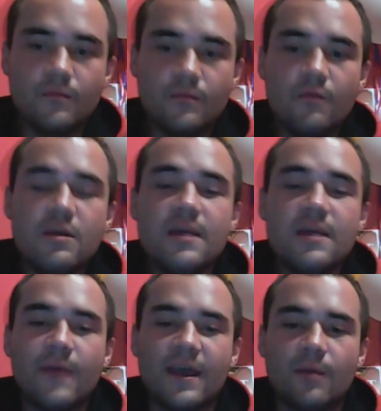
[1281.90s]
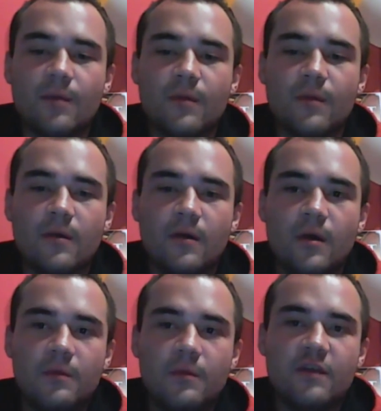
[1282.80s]
really wake up.
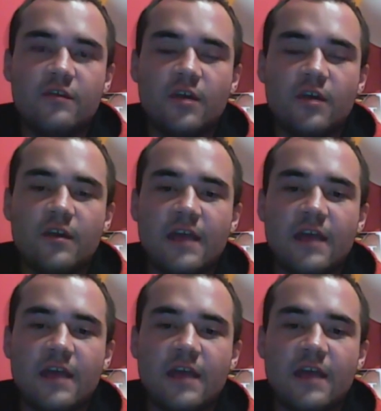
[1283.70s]
Because it